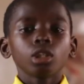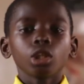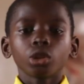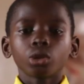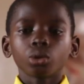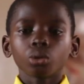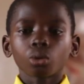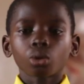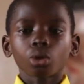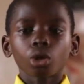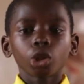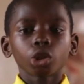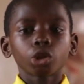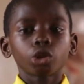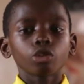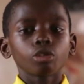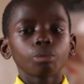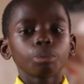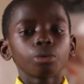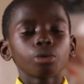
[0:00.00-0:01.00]
they should
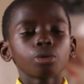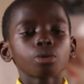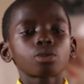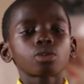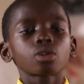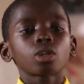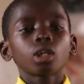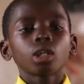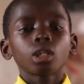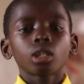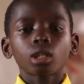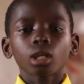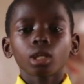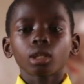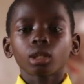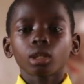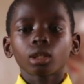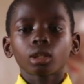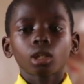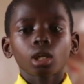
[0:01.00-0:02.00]
contribute
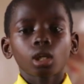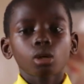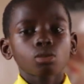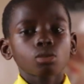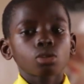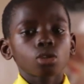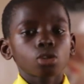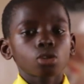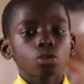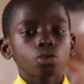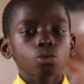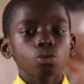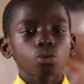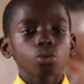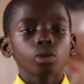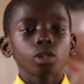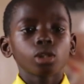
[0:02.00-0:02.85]
10,000 to